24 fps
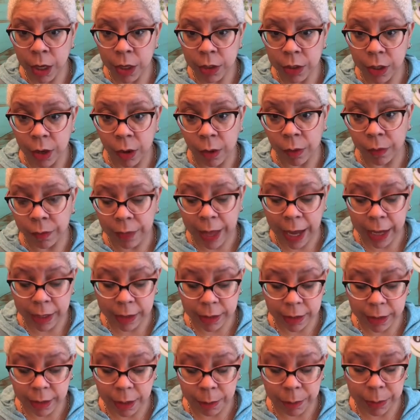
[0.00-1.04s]
So
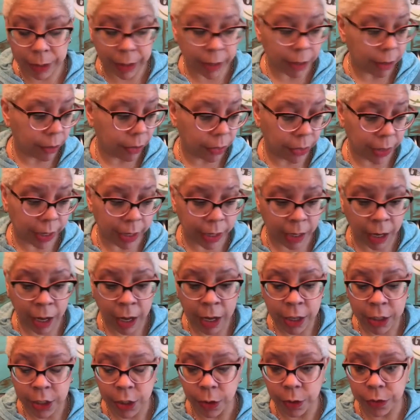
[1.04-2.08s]
that's a big thing.
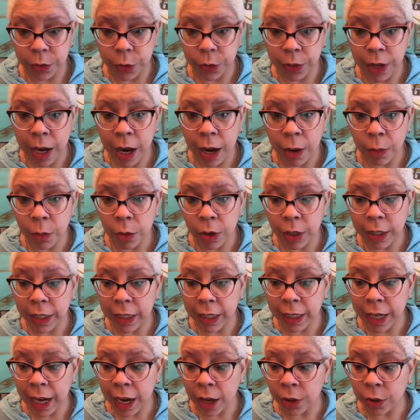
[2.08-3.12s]
So if you're not
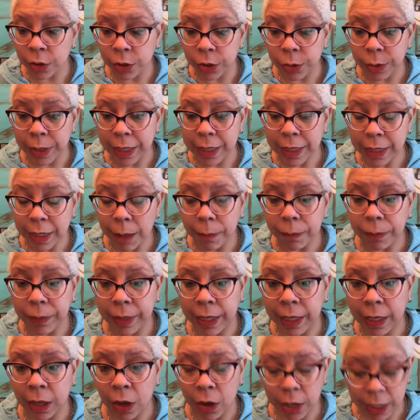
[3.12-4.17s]
working out or doing
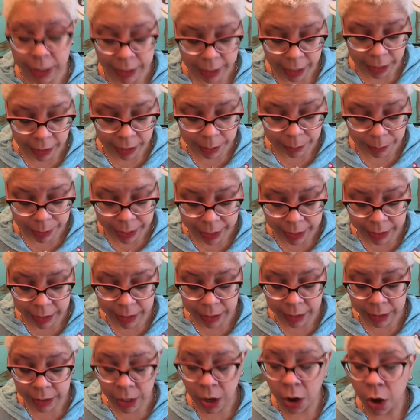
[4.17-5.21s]
something on a daily
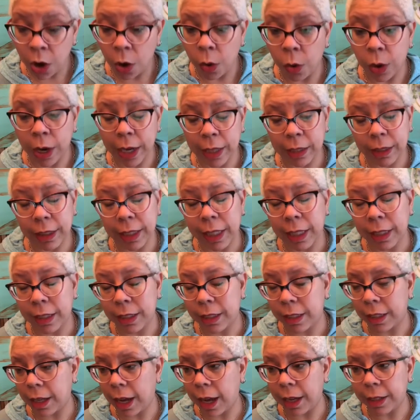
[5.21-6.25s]
basis, or at
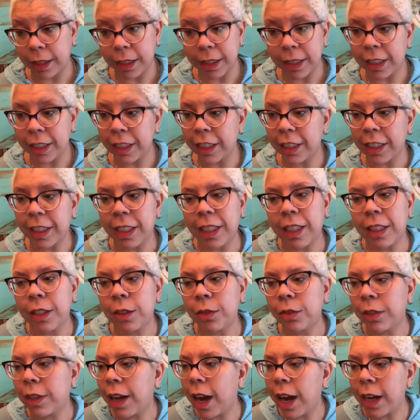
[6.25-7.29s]
least, you can see
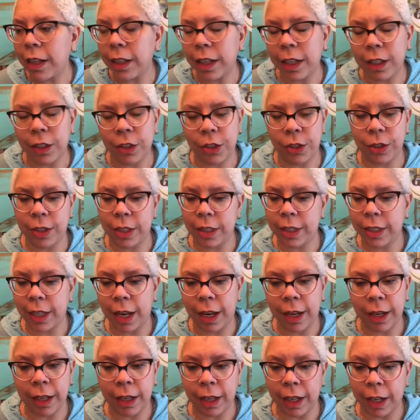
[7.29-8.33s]
the guidelines used to
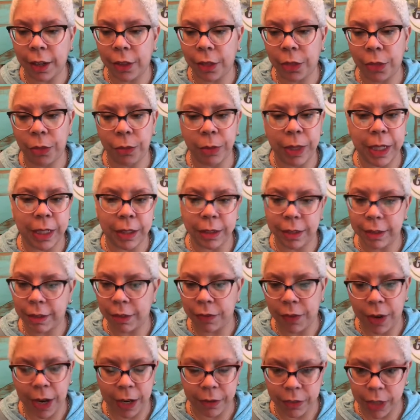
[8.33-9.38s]
say like 3
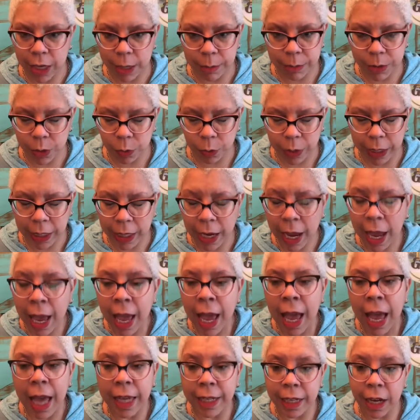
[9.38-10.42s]
to 5 times a week,
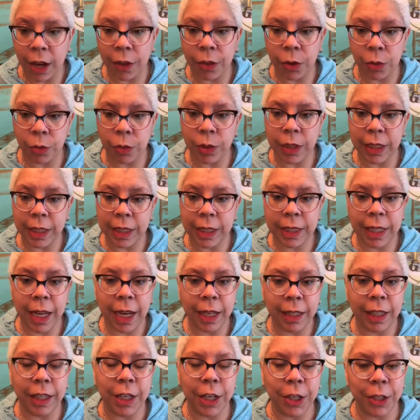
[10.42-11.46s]
and now they're really
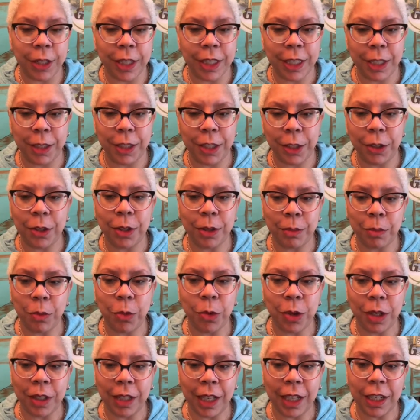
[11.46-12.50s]
saying that you need to do it
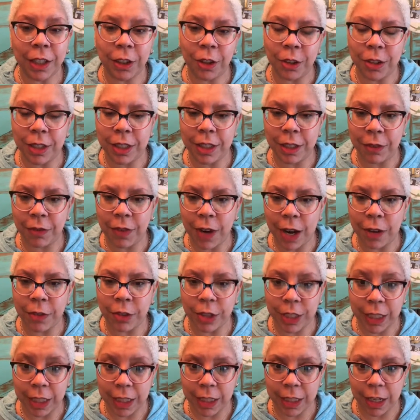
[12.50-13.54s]
more like close to 5 or
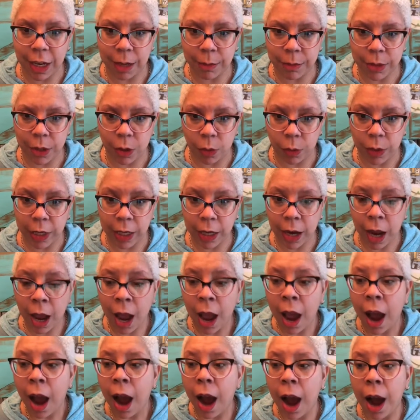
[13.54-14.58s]
6 times a week.
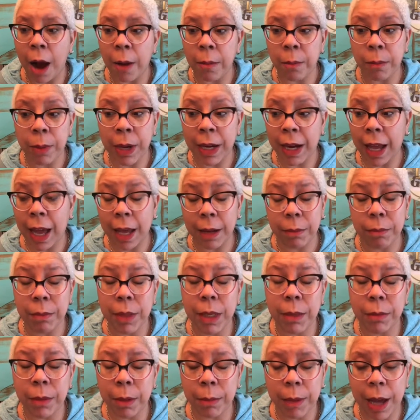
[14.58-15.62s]
But at
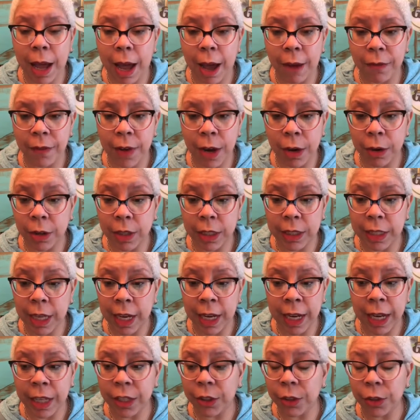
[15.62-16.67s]
minimum a half hour a day.
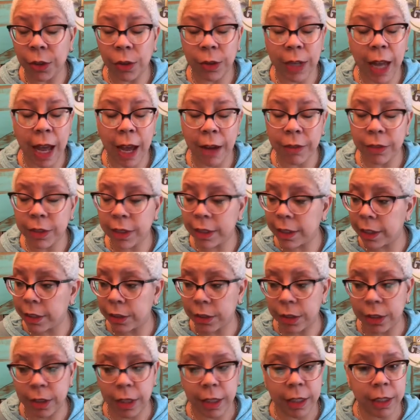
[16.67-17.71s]
And you don't have to,
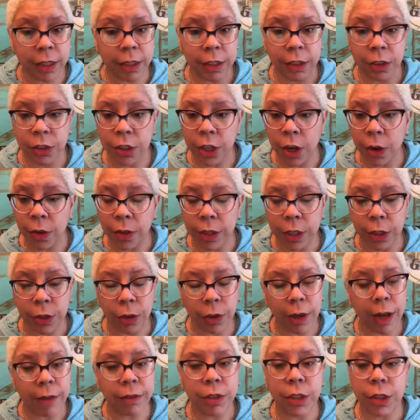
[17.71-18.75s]
there's studies that show that you
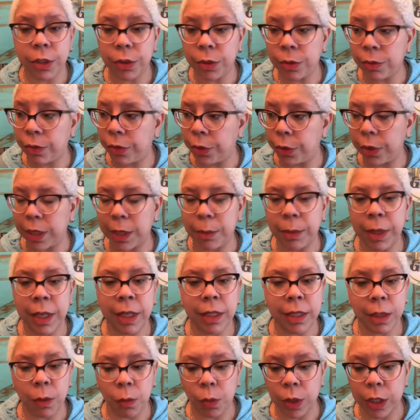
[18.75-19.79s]
don't have to do 30
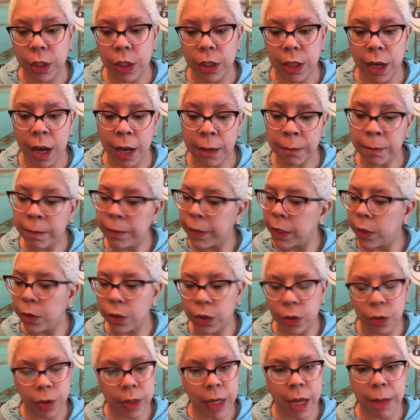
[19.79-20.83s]
minutes at one shot. You
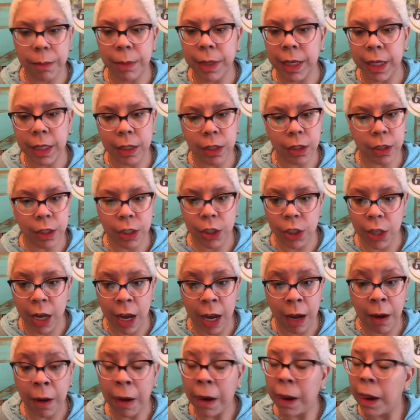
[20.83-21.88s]
can do 10 minutes at a
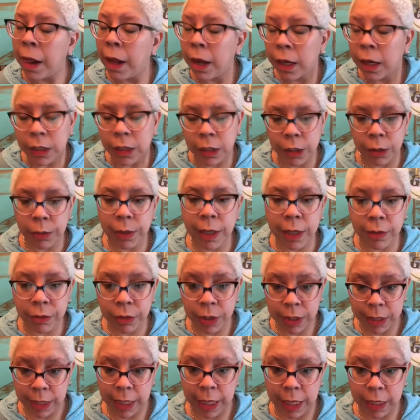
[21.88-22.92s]
shot. Do whatever
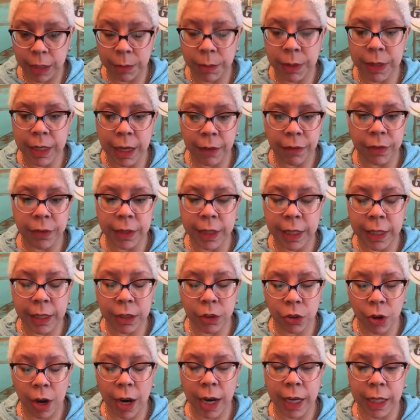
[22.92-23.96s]
it takes, but definitely
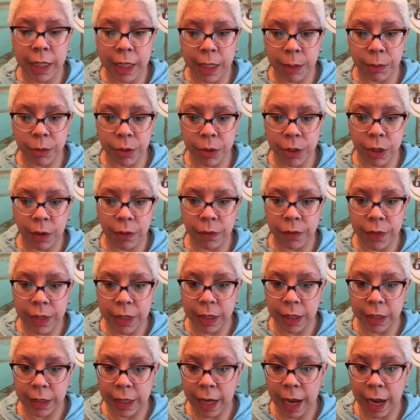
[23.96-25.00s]
try and keep yourself
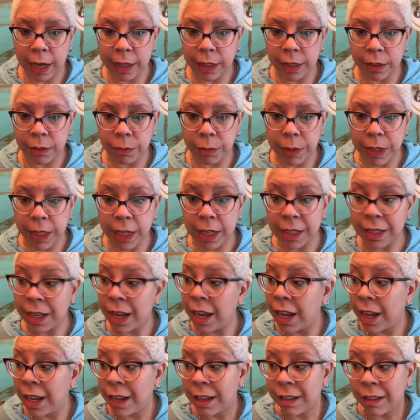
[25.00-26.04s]
physically active, because
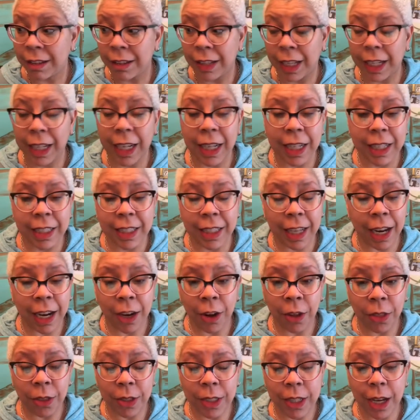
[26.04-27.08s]
like I say
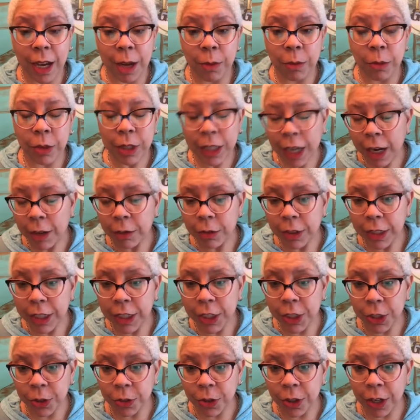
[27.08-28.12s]
all the time, we're not really
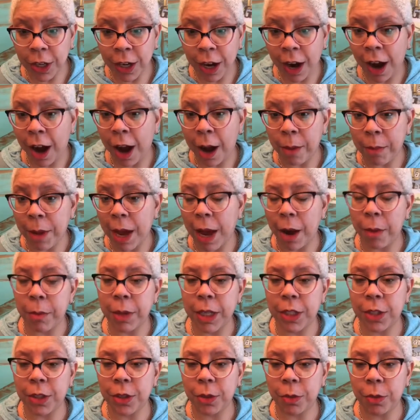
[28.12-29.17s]
sure how
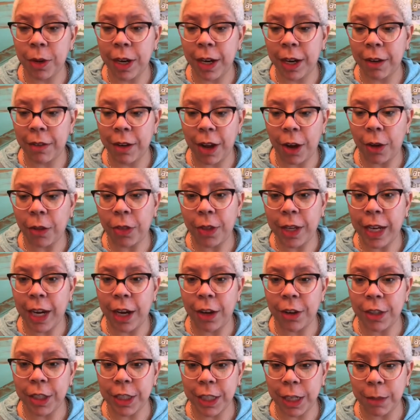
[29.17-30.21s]
much in the way of health
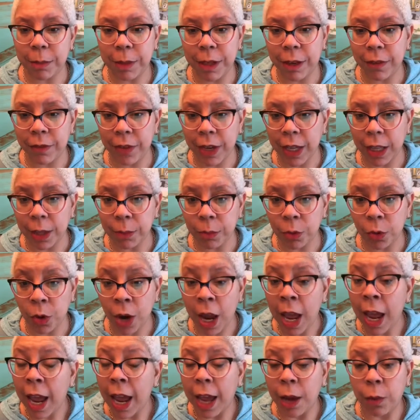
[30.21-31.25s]
care is going to be available,
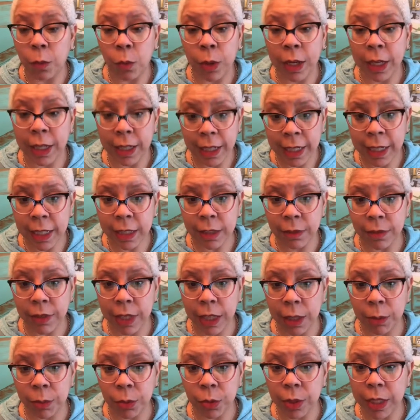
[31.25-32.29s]
and what it is
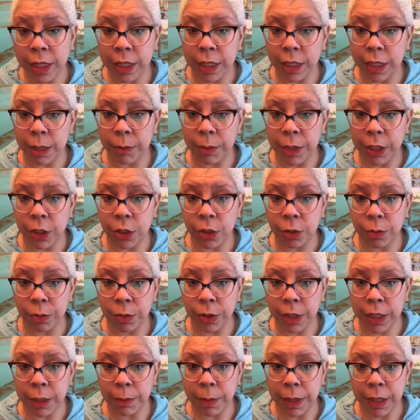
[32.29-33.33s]
available is going to be
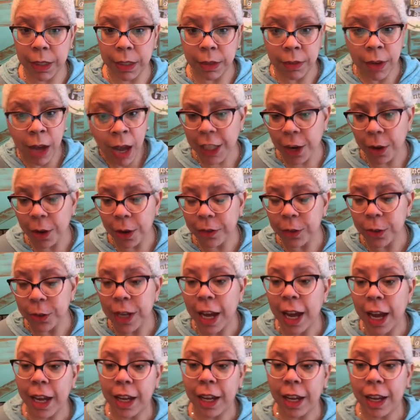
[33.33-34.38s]
super expensive. So if you're
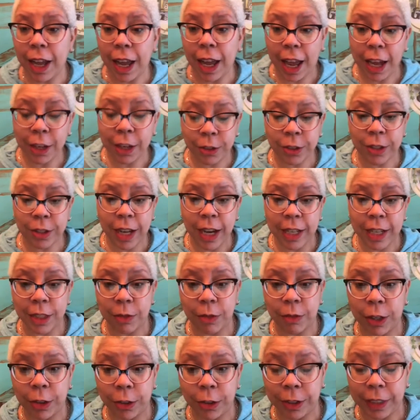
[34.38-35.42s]
not exercising
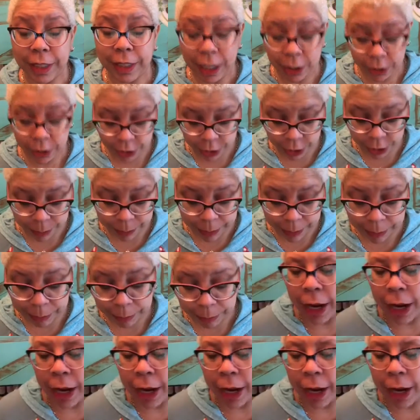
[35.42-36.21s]
regularly now, you should be.